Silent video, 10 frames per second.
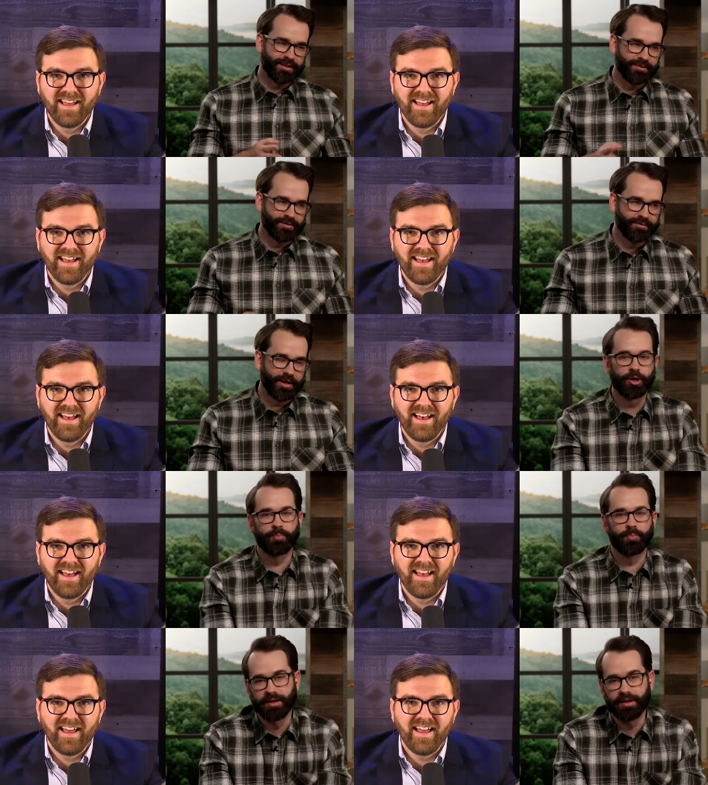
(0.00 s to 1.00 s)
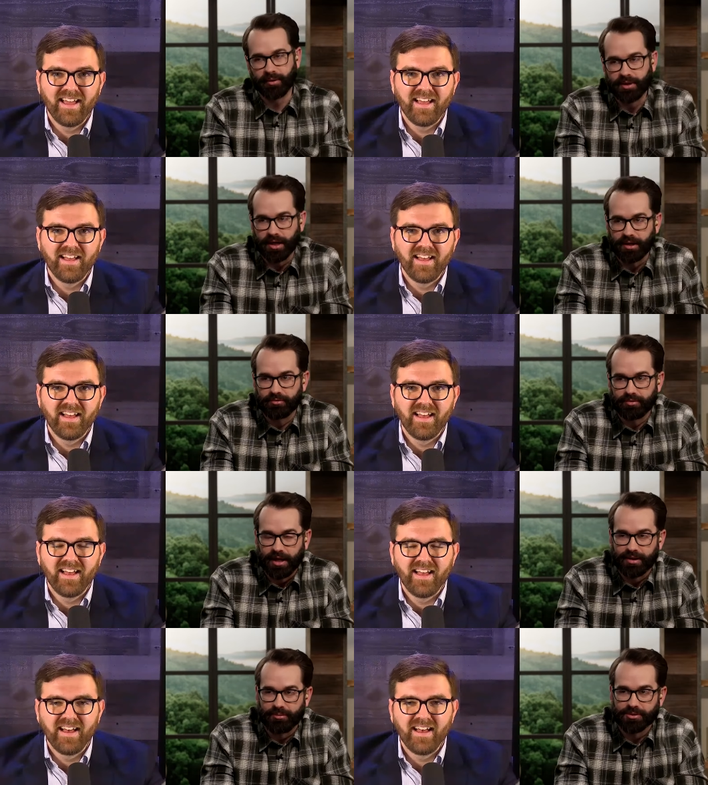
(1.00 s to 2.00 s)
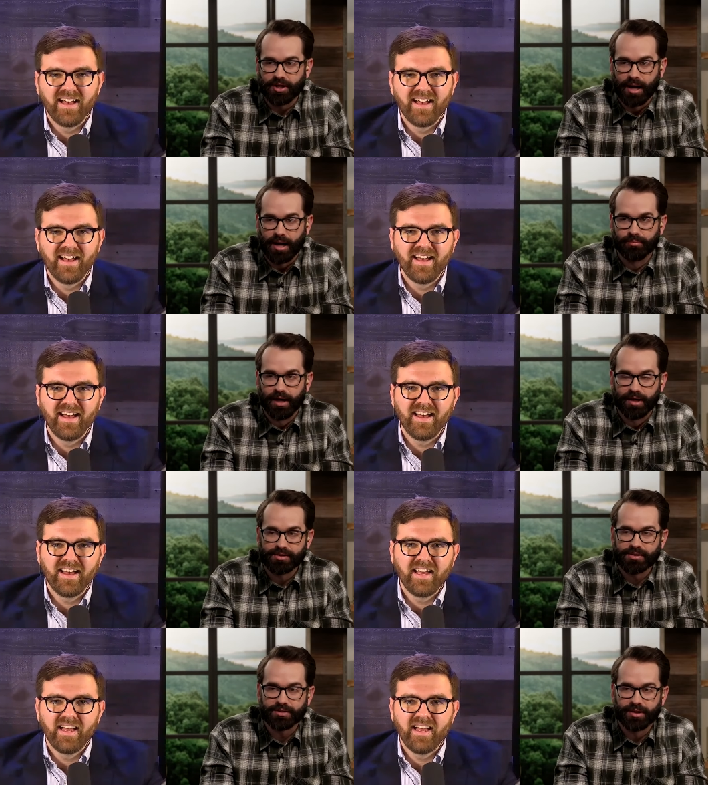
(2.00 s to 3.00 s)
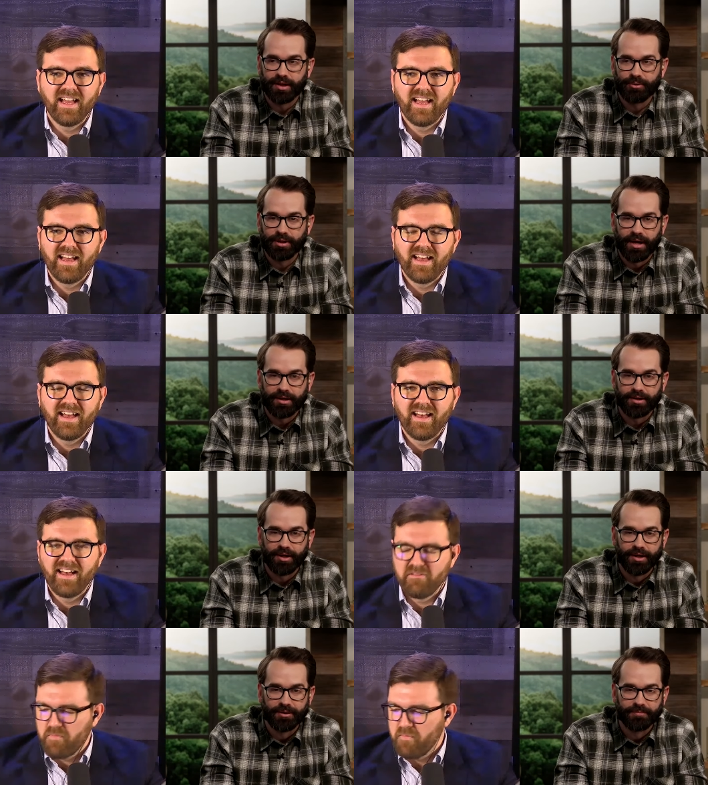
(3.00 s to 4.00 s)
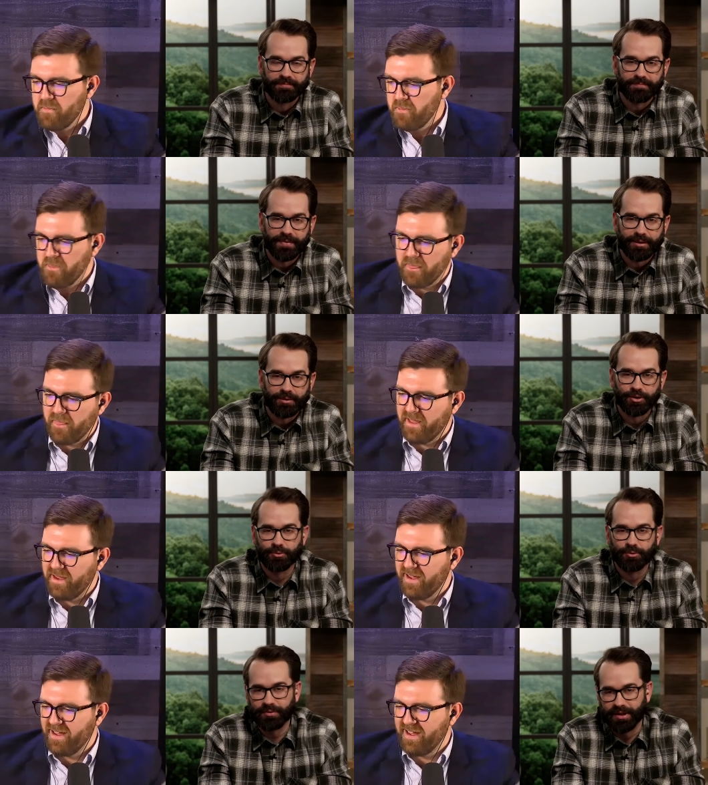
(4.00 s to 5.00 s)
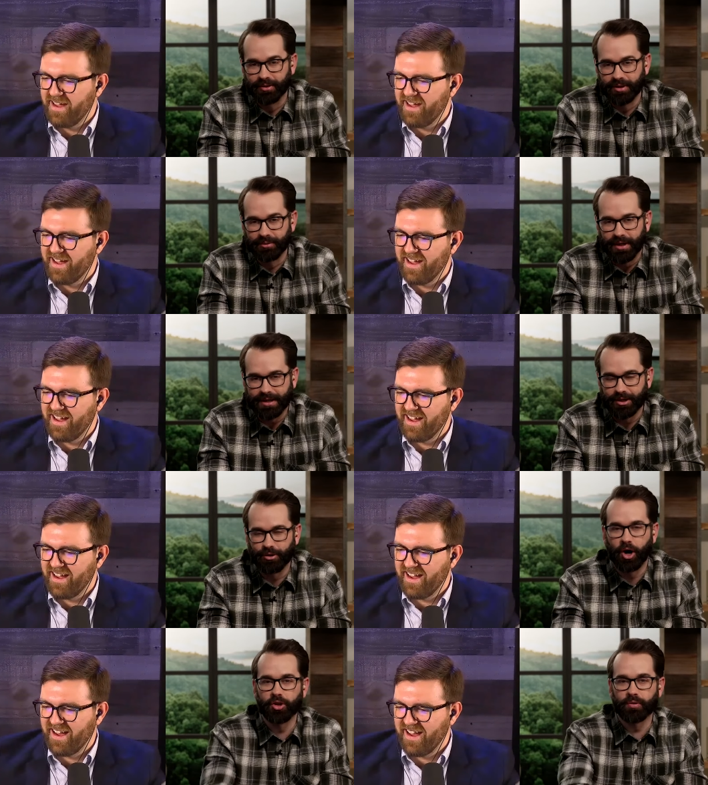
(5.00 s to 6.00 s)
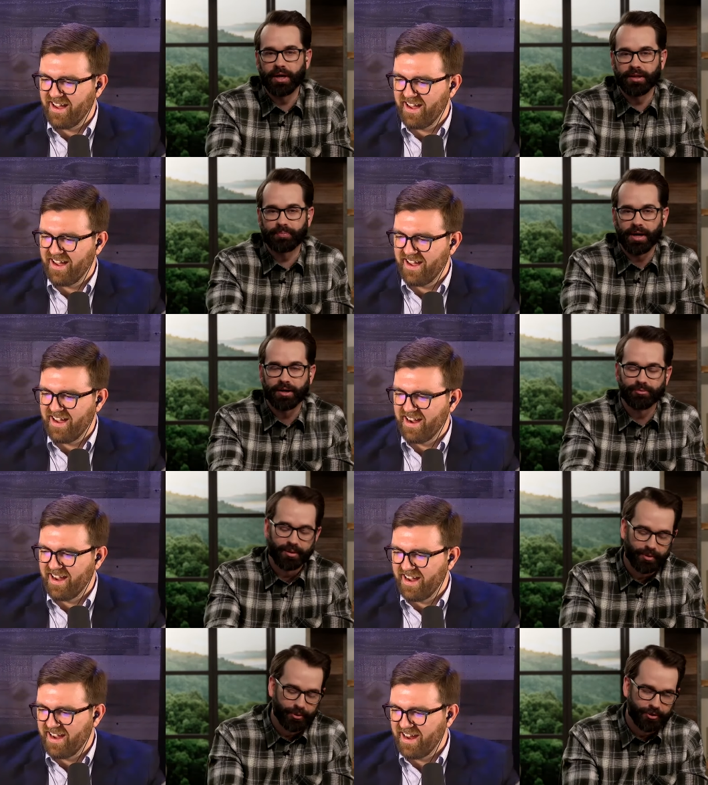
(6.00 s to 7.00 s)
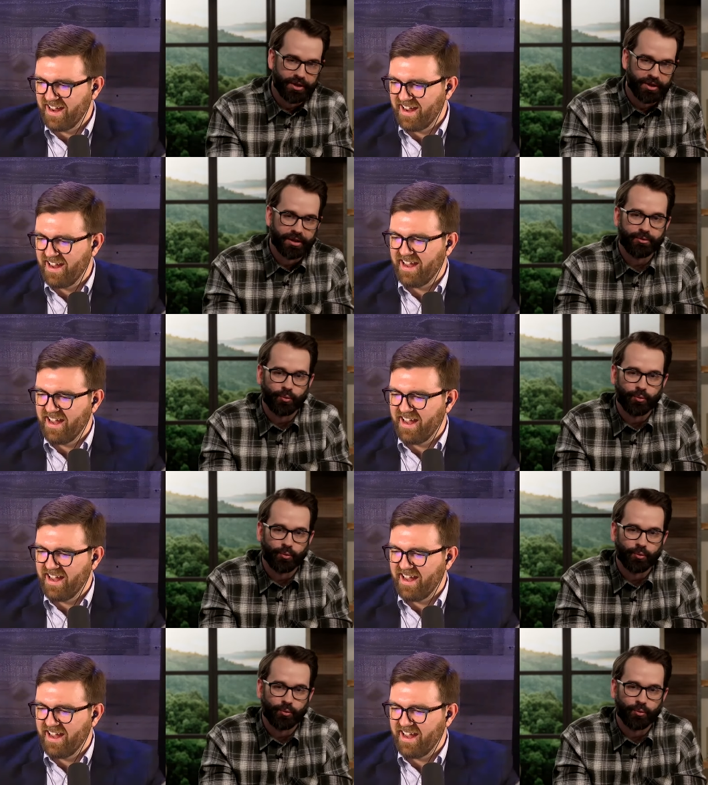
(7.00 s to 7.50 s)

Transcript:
Speaker 1: that, a quill pen. Yeah, we kind of that that was our compromise. Uh, we landed on that we do. You know, we're, we're not going to go all the way to the powdered wig, but we'll do the quill